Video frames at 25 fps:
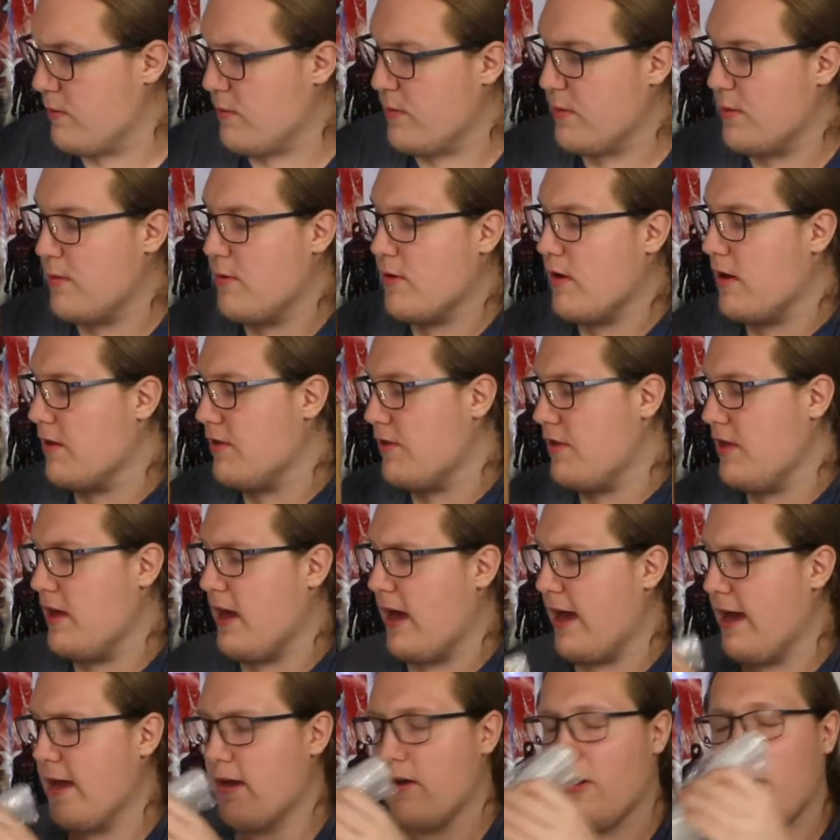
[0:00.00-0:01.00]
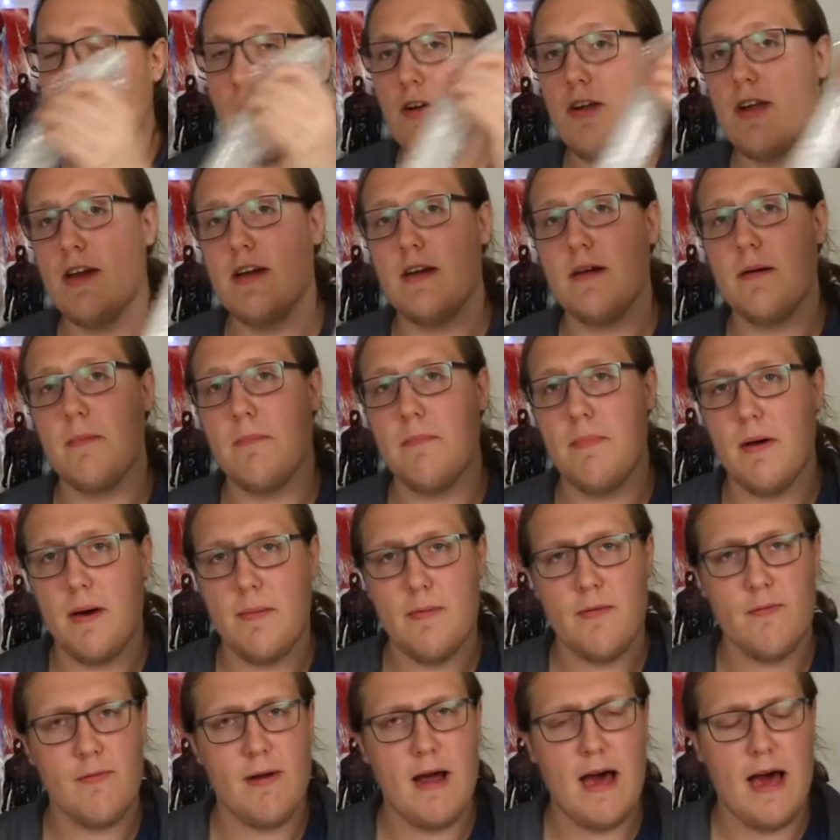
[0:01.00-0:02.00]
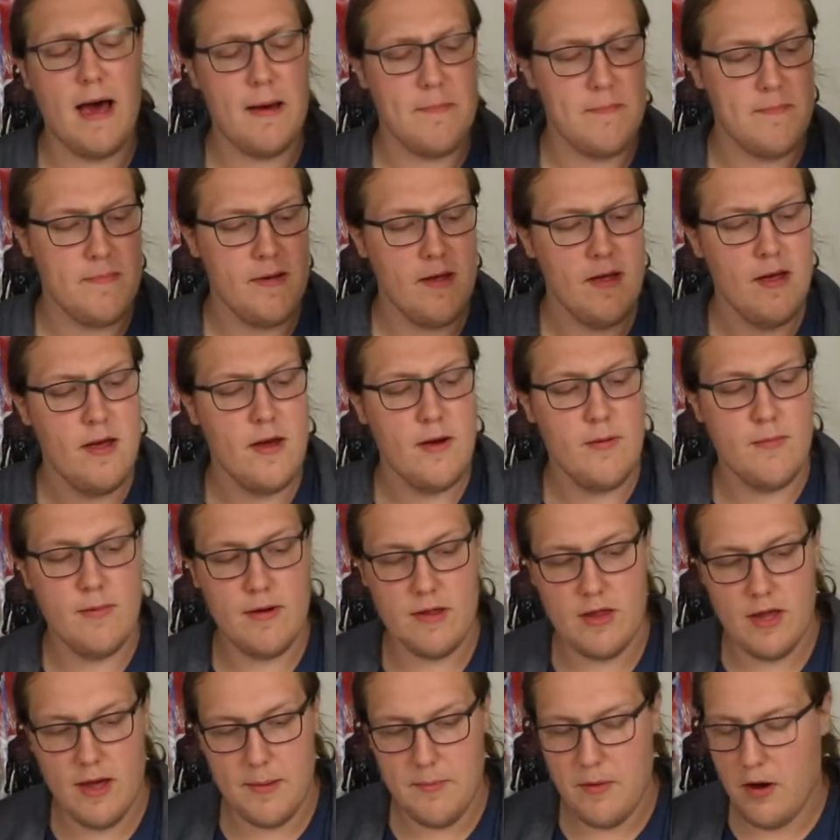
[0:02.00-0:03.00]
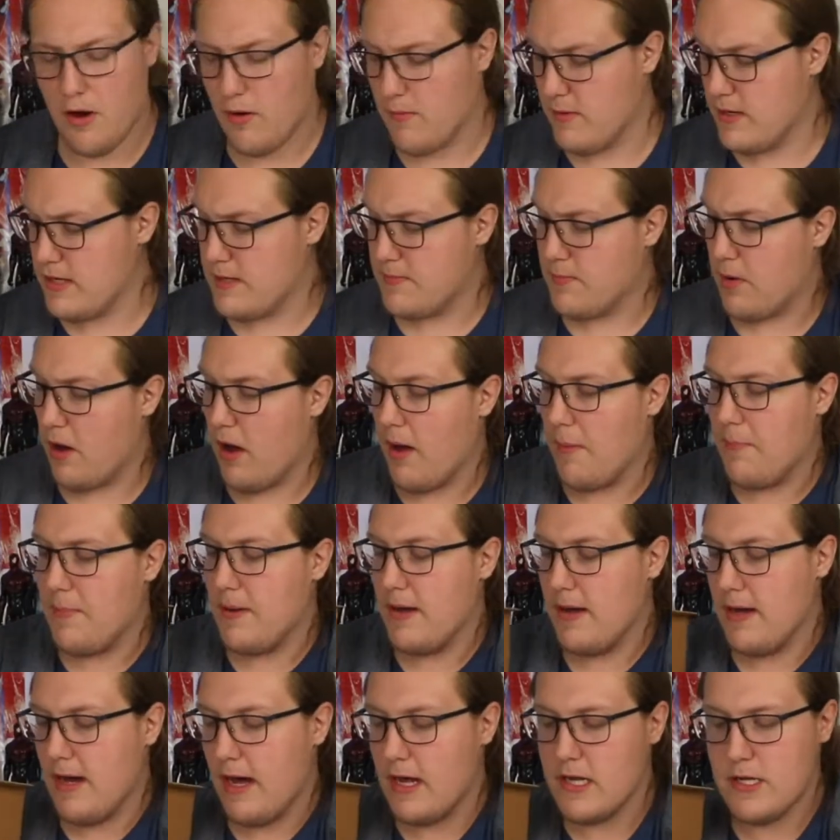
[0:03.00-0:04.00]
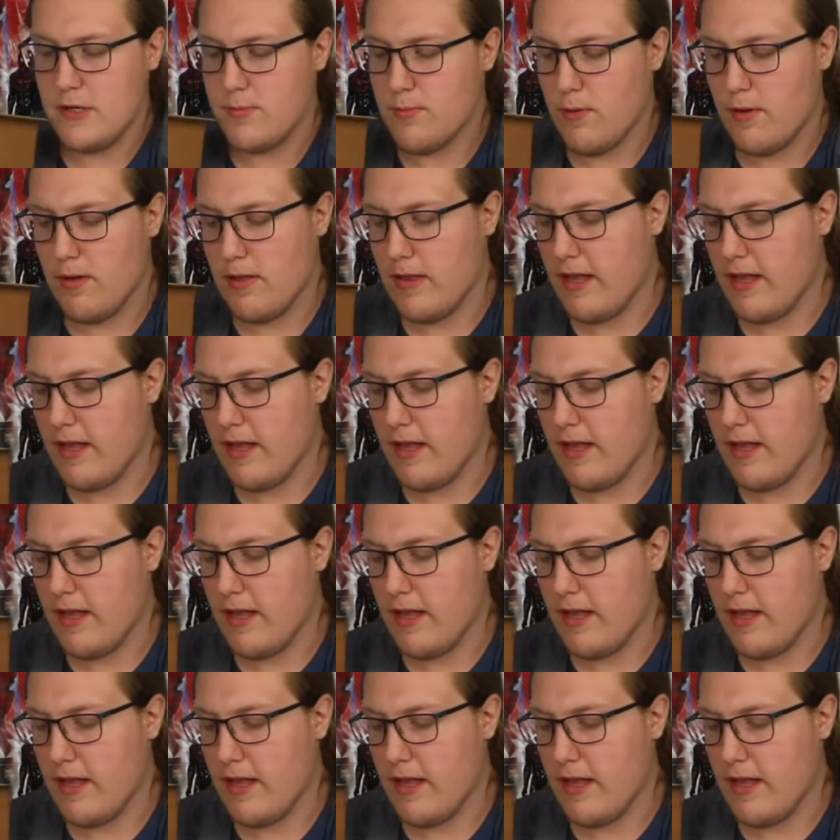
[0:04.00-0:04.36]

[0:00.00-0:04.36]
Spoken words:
You got the iconic bubble wrap, which I'm always popping, as well.